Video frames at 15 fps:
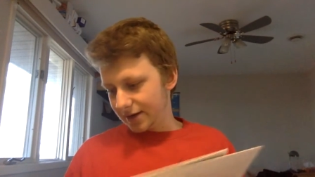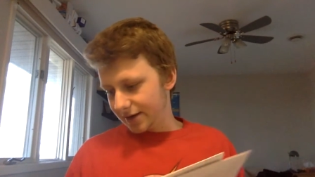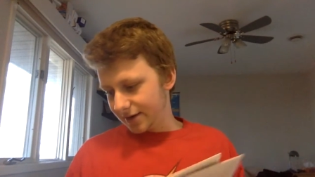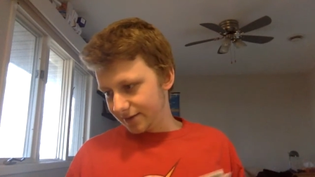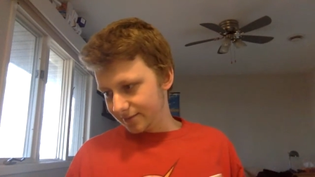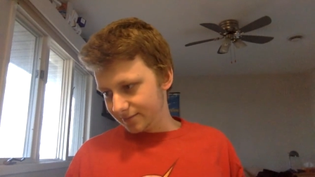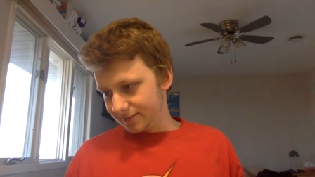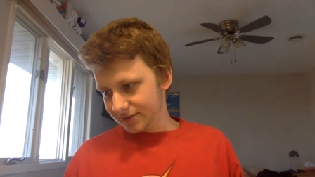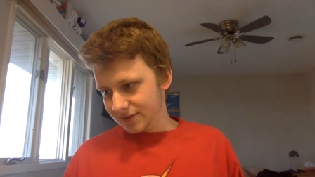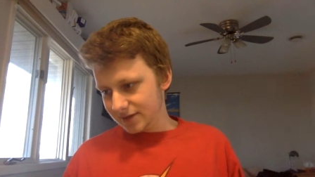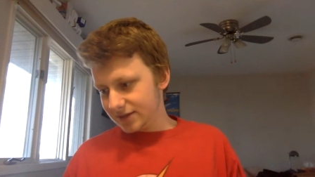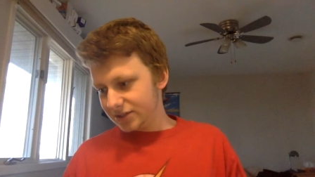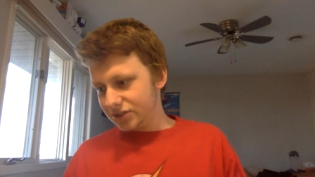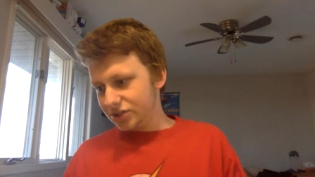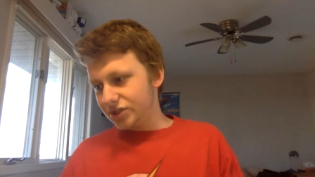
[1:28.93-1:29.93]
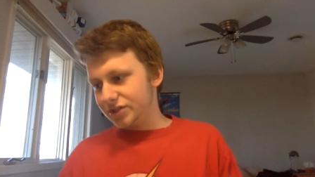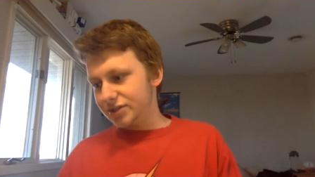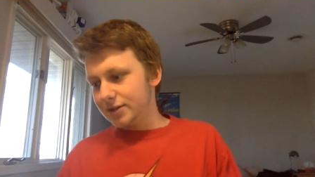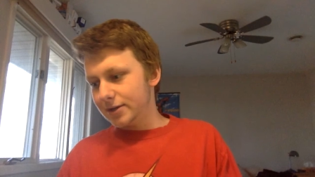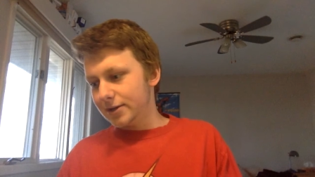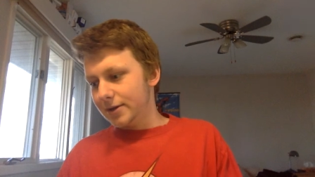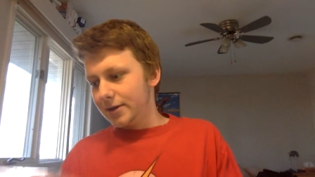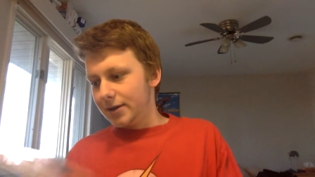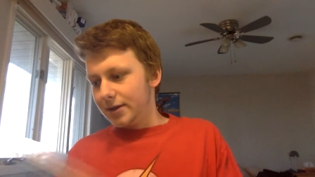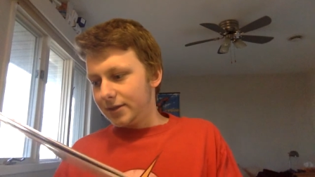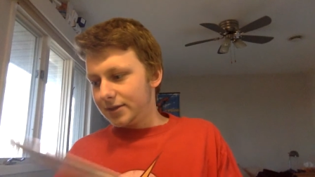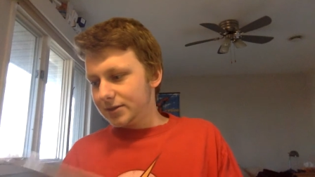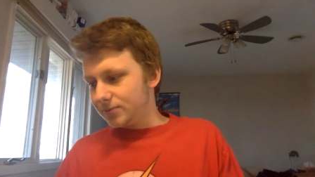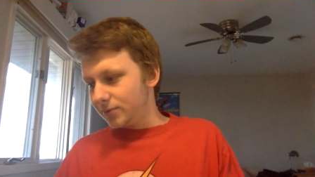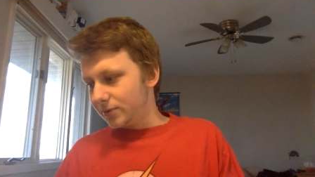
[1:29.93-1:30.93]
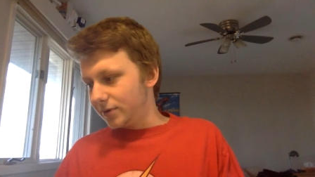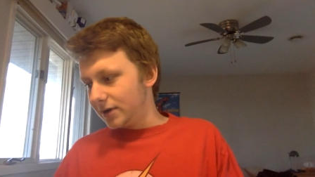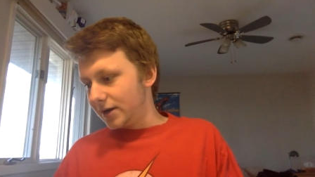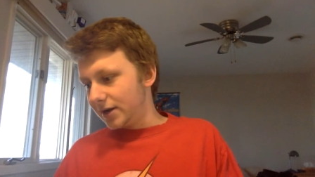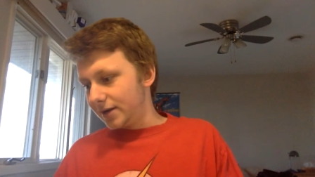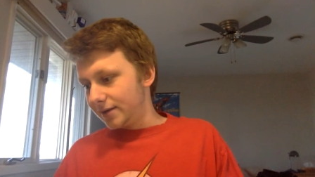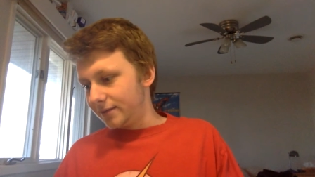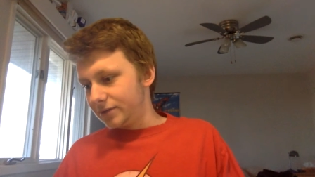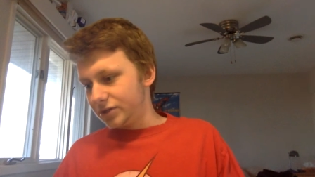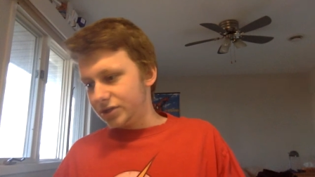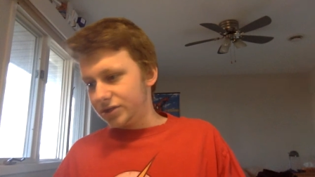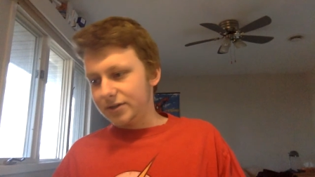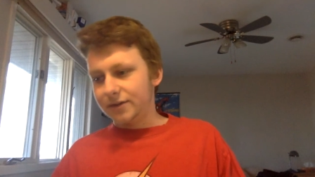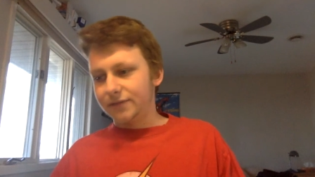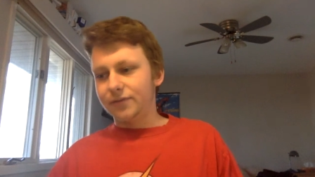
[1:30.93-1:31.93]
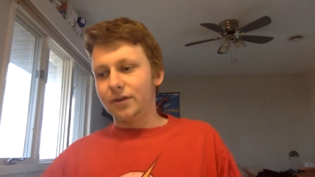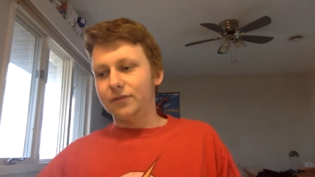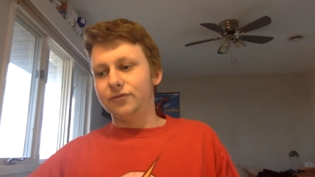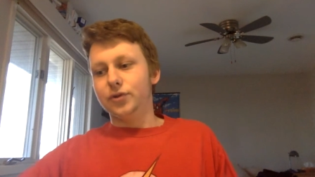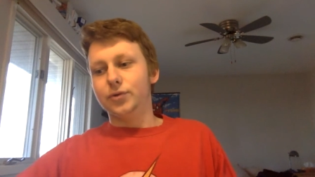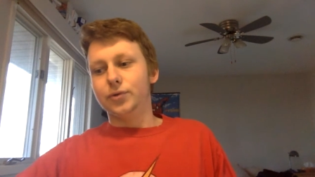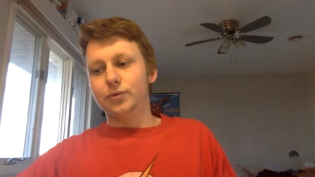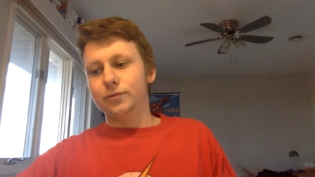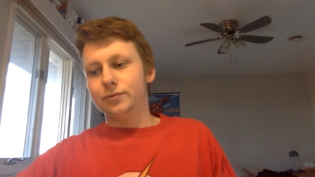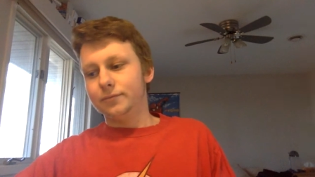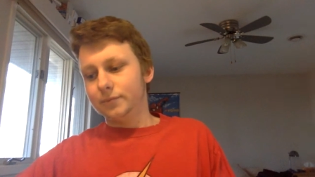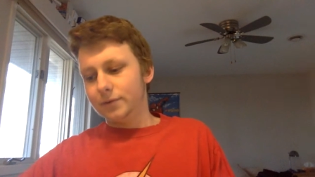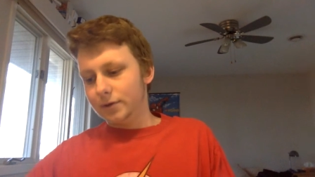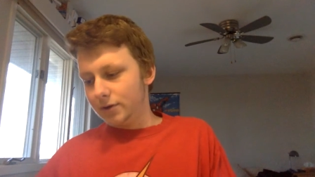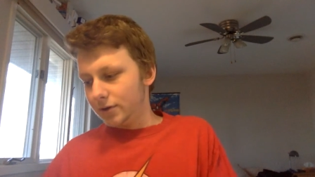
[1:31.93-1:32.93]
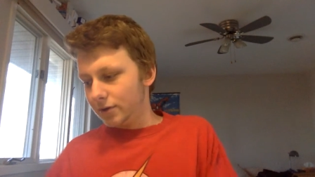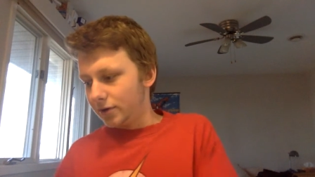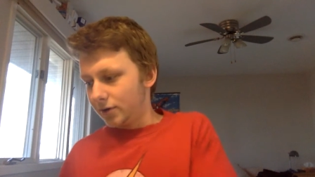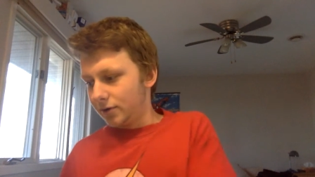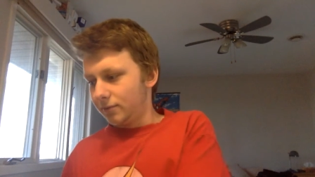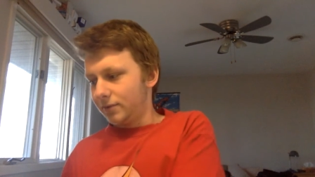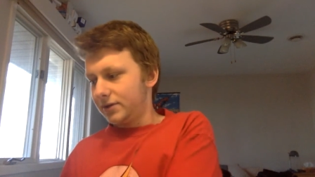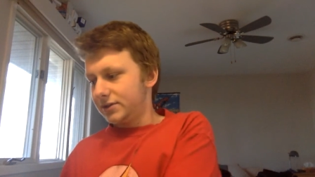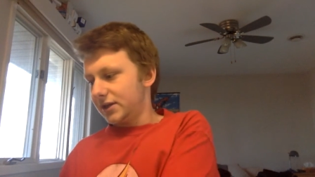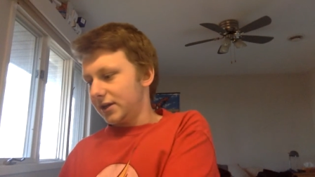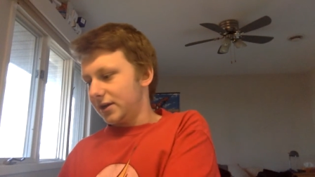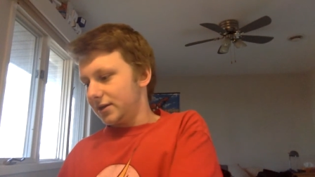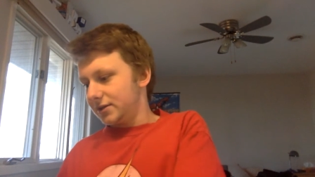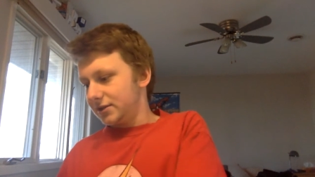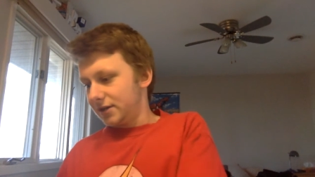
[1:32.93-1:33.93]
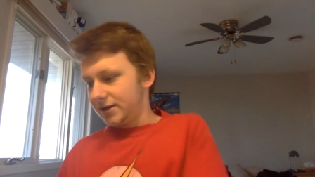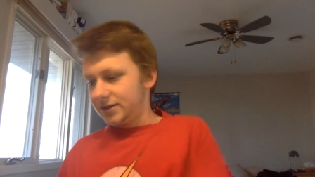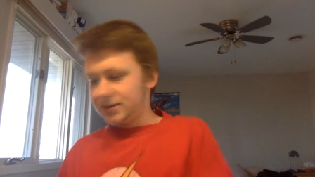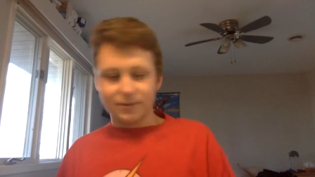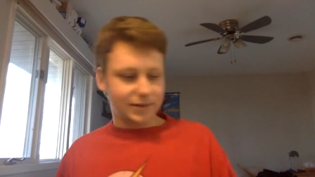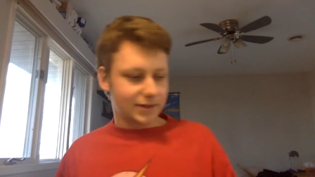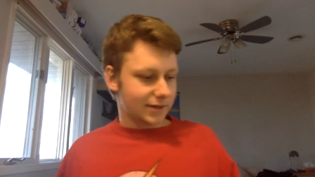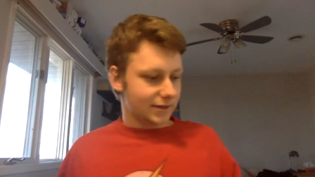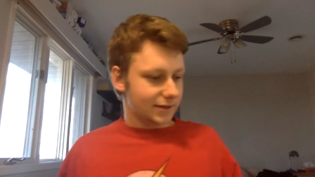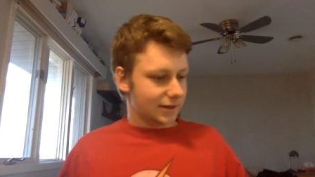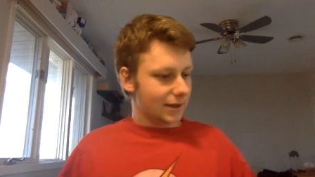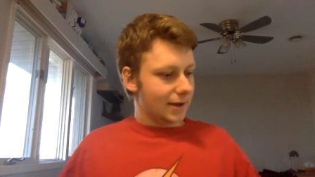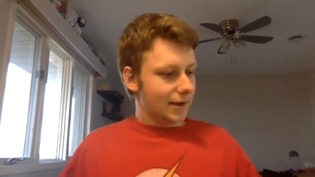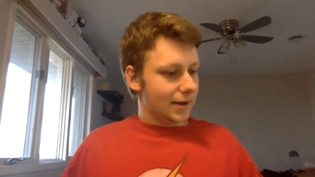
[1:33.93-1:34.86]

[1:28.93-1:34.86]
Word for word: Um, so that's just this one um, is just a, a few, you know, ones that I got signed and whatnot.